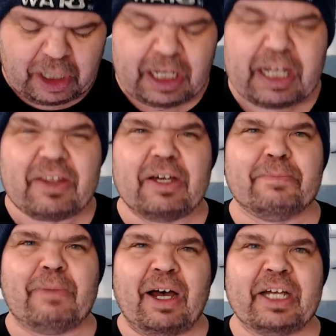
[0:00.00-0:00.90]
The
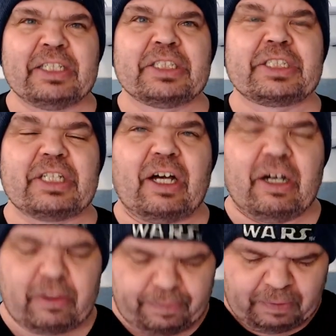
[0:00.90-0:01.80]
Mines
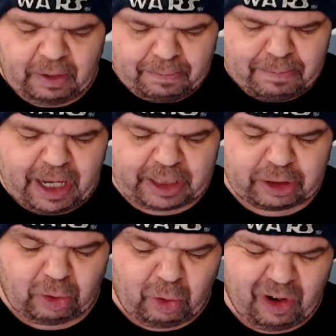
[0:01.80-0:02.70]
of
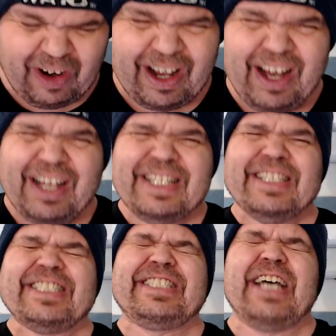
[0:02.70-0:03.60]
Mandalore.
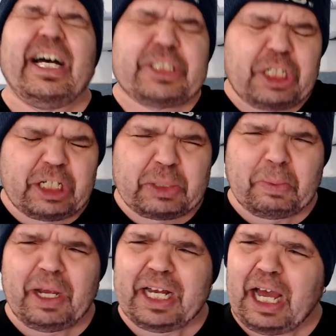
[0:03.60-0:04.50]
Such a
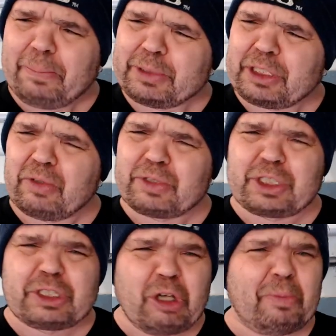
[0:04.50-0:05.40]
great episode.
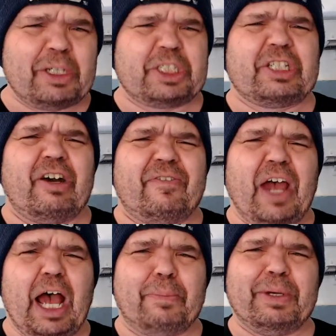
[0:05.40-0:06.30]
So much stuff
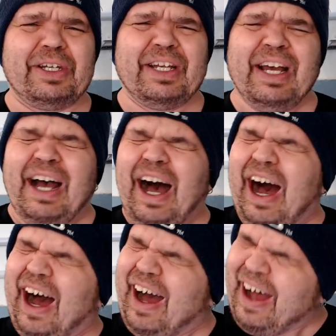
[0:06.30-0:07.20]
happened.
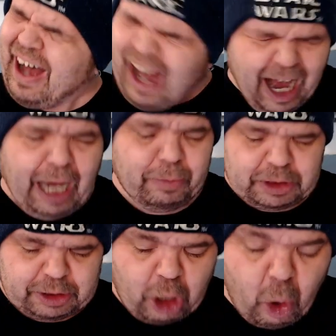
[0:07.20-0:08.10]
I was
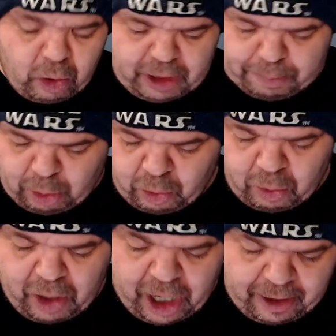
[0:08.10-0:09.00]
totally blown
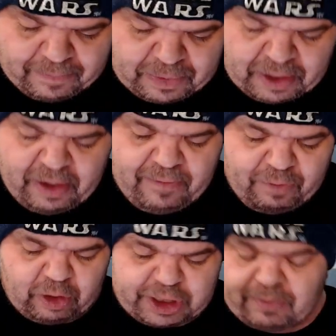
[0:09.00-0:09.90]
away.
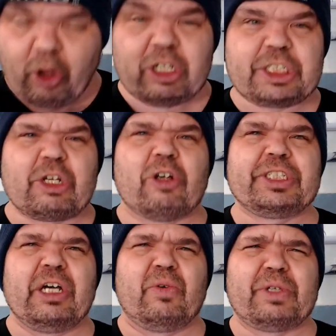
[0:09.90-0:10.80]
First of all, it starts
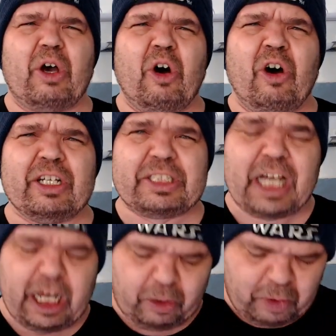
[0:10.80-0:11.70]
out on
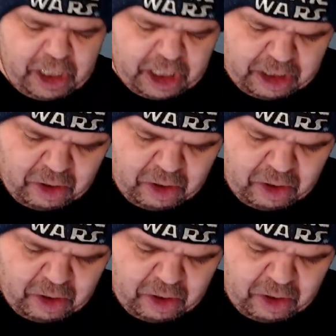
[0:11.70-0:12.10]
Tatooine,